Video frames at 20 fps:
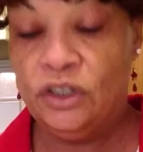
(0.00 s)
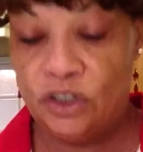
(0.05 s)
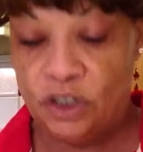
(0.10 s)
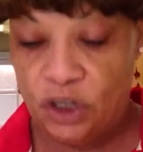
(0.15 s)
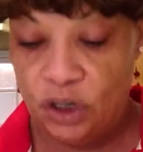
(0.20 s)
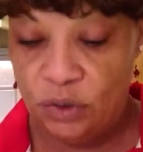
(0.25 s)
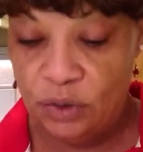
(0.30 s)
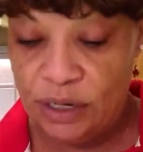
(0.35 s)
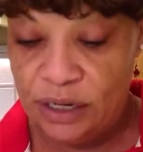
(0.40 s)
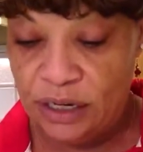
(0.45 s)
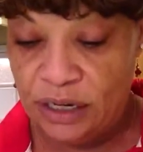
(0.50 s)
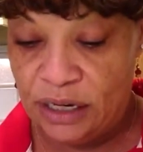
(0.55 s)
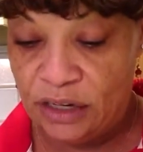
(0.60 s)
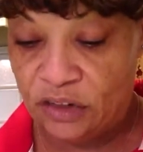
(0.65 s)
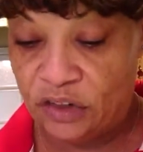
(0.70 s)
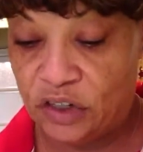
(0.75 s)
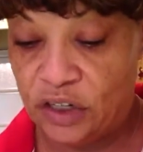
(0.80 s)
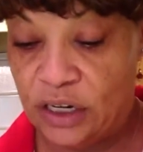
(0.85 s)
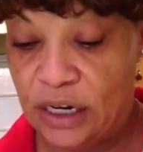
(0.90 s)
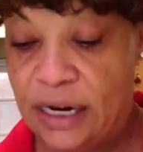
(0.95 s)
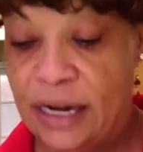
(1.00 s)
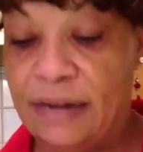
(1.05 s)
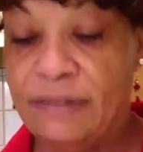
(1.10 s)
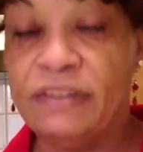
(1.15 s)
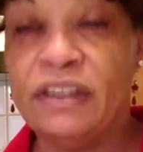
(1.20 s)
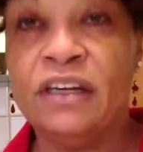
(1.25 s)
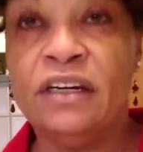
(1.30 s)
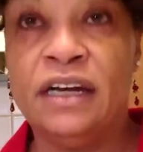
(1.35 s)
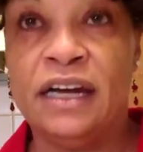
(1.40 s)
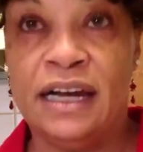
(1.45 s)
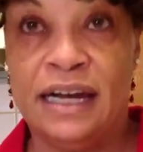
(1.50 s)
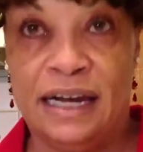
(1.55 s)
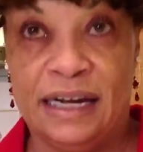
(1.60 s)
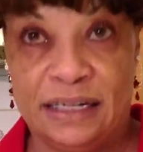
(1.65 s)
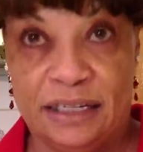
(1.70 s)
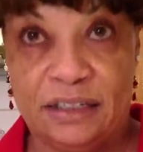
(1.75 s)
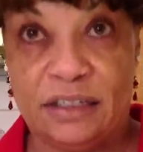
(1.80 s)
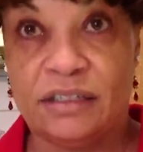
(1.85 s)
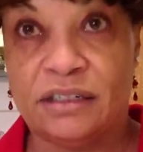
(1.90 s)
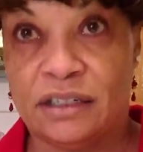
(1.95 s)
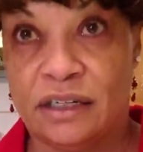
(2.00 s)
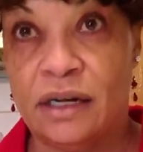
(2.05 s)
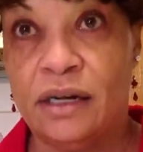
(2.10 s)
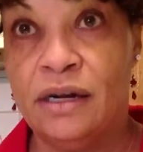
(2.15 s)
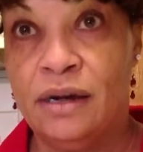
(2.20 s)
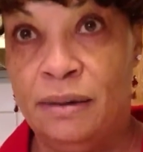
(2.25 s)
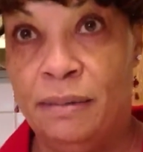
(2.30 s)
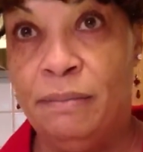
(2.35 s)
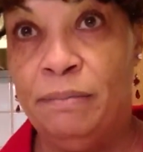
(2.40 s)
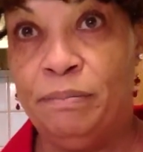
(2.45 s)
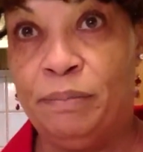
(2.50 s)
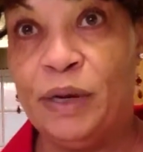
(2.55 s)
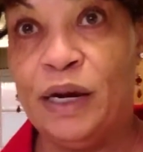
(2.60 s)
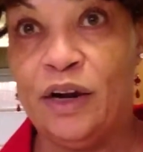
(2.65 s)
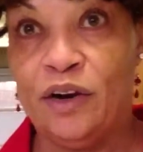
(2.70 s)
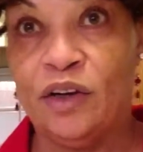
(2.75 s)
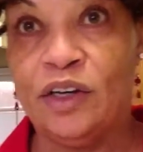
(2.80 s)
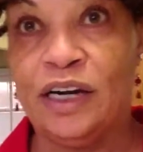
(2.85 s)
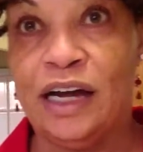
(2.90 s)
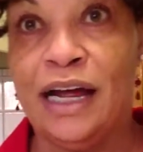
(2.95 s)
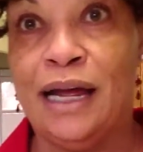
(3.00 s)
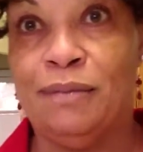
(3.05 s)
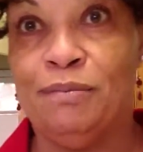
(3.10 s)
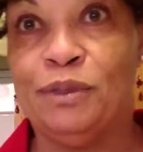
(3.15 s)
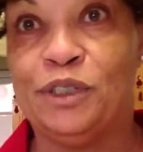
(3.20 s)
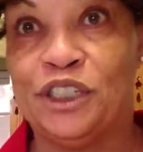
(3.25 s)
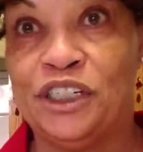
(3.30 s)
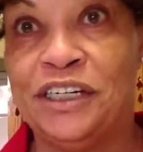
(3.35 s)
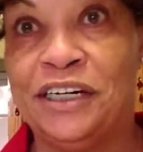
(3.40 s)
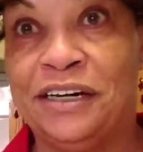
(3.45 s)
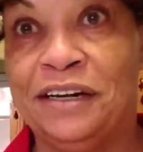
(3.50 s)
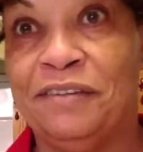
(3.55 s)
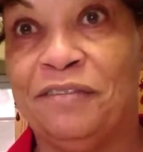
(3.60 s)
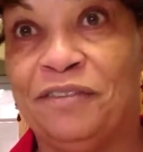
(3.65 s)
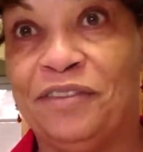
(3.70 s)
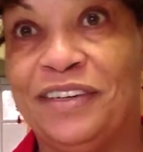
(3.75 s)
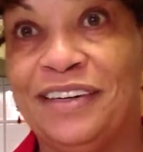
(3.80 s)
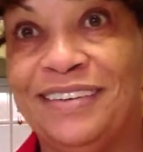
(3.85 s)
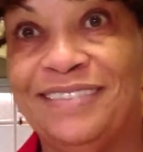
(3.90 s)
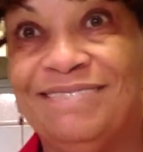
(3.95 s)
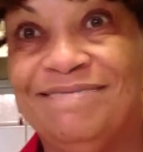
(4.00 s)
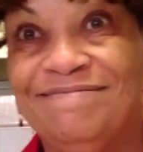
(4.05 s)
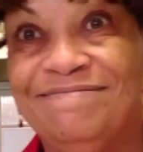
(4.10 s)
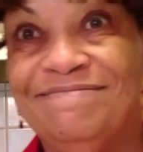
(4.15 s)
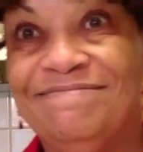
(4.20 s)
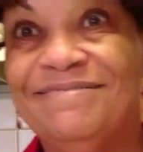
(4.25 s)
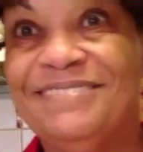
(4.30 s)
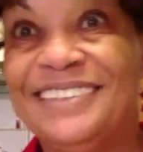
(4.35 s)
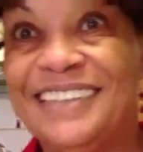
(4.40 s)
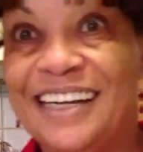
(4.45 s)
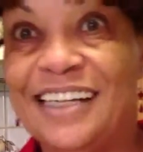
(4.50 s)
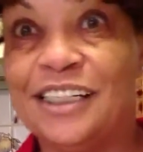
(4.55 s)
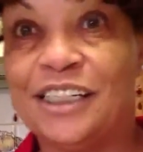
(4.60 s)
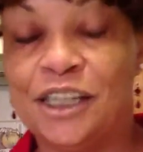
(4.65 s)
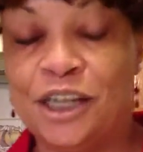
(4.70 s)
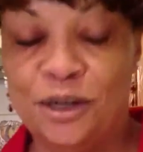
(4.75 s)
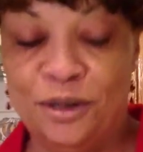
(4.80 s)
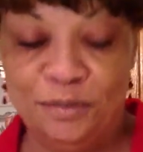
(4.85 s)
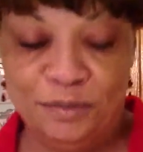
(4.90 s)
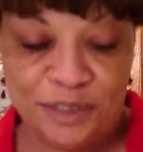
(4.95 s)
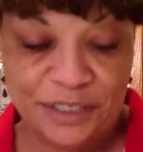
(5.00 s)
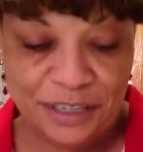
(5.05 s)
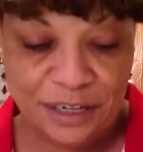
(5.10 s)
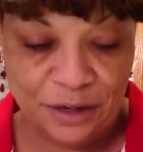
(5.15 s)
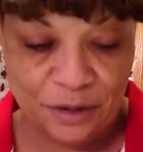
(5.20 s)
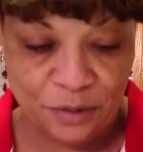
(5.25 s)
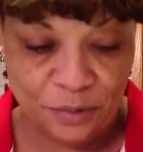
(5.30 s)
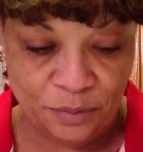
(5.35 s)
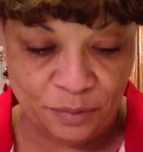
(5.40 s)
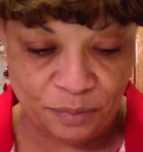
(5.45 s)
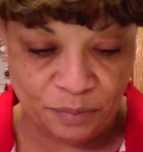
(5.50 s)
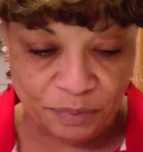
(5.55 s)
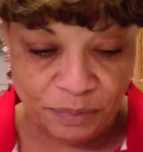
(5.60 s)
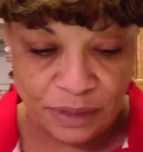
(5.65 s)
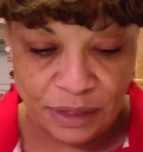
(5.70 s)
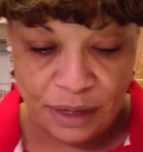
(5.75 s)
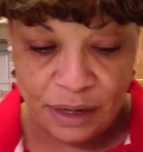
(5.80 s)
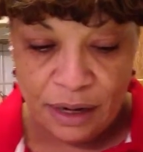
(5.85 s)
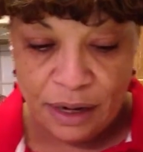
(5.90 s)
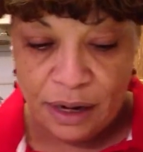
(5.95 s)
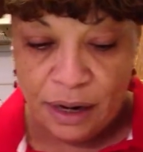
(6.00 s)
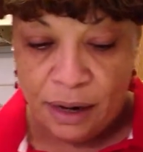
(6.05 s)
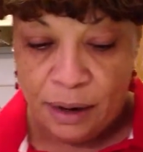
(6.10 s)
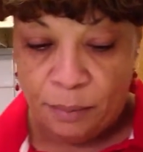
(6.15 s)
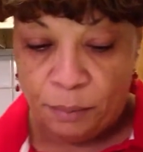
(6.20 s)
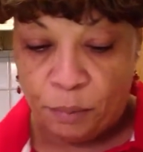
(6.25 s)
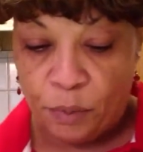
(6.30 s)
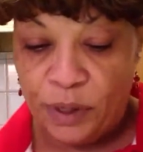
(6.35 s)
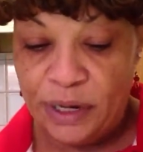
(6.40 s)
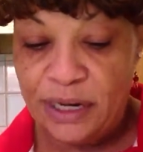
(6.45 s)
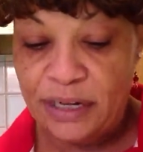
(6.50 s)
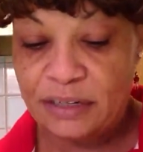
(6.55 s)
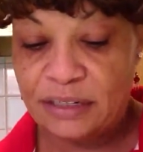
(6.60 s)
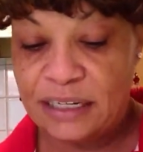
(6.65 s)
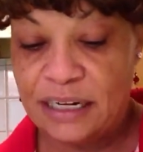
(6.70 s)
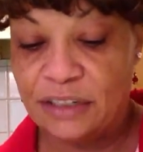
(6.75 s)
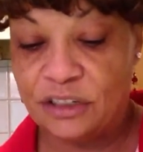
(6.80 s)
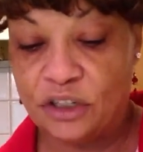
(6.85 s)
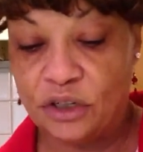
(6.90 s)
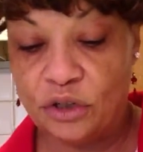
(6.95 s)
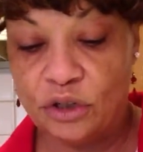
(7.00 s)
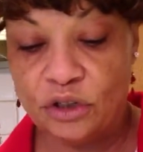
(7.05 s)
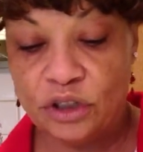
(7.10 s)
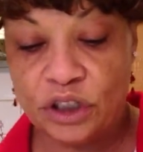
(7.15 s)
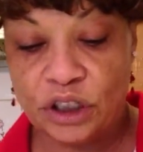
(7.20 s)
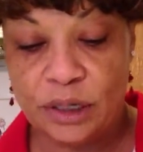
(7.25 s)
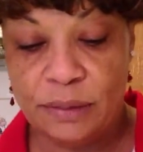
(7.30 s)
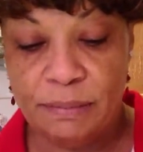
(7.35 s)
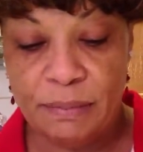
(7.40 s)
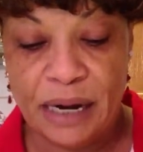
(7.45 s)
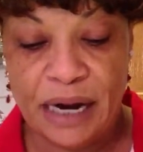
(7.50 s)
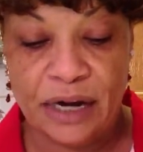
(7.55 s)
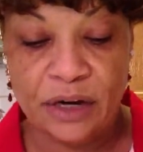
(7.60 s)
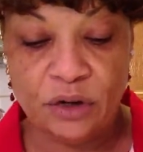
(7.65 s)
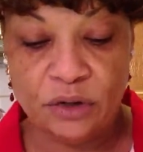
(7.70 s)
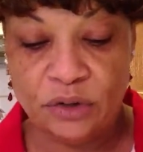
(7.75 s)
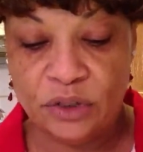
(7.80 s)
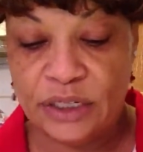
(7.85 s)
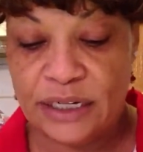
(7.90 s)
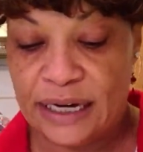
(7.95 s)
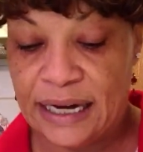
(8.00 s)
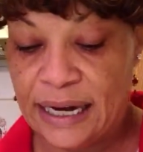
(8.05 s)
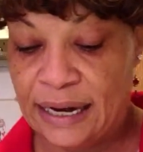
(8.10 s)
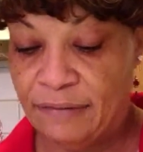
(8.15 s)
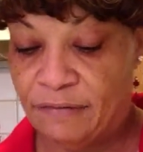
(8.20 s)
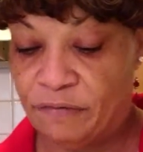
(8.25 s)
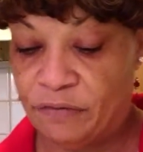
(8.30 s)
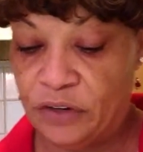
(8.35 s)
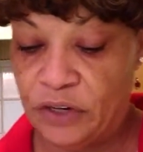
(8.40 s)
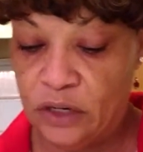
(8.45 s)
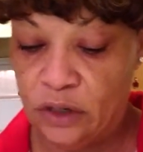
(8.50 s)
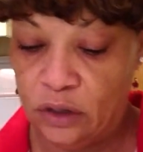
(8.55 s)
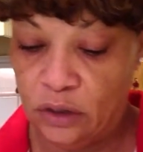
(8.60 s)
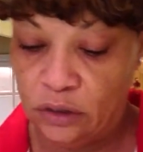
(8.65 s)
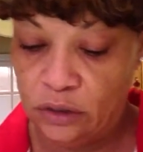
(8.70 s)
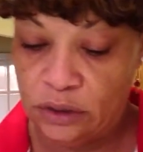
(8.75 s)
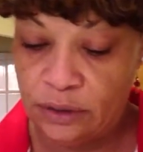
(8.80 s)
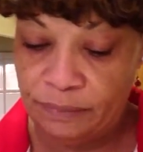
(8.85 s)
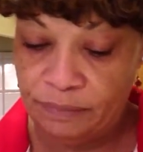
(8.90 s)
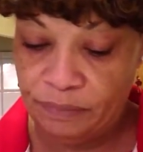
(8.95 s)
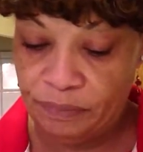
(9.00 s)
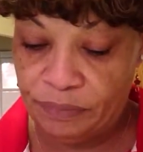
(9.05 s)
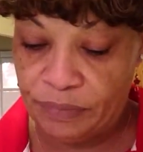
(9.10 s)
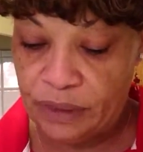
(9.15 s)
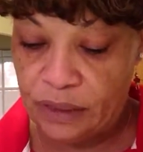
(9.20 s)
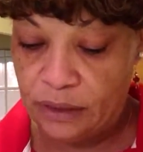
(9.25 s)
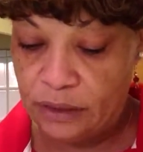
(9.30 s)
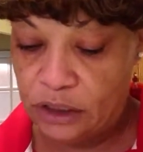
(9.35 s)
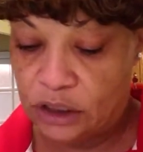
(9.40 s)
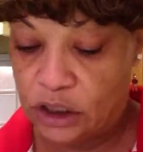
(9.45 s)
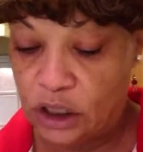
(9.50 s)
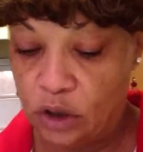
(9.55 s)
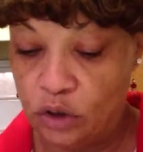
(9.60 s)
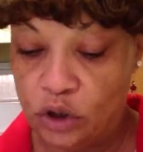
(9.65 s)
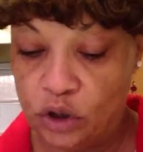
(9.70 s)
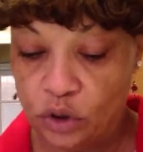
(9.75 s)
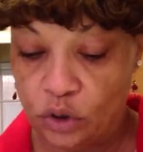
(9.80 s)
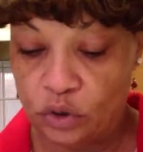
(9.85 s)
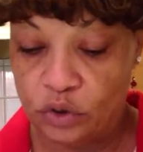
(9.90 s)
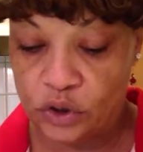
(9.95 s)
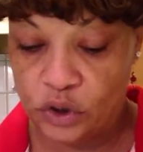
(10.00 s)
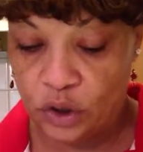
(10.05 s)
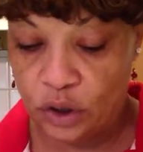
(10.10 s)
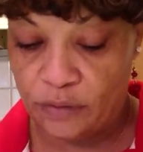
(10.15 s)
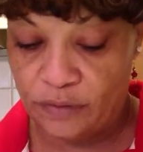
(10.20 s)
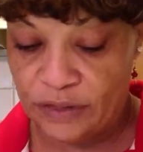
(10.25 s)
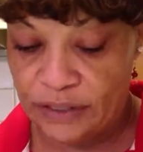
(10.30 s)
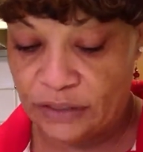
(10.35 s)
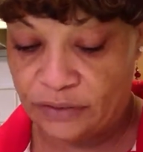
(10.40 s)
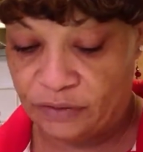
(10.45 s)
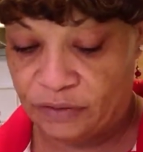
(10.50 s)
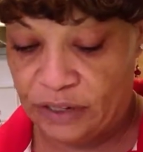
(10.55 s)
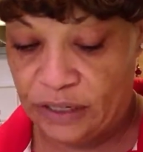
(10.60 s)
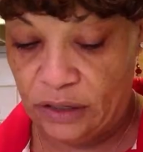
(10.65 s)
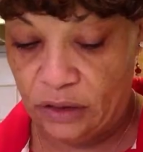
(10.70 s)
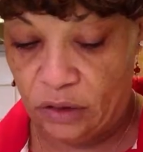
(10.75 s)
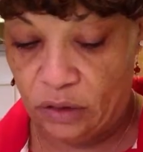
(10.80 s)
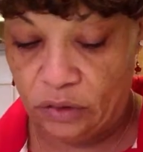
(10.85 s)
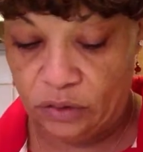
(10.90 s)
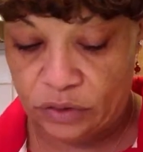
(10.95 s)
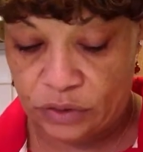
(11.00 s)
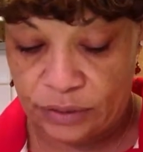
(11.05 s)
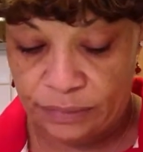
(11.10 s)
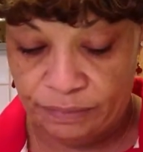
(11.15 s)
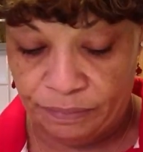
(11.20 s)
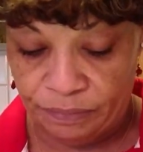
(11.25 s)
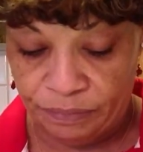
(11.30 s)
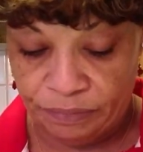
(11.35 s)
to initiate the next paradigm shift Let's hope so. Predecessors to modern-day social service fields.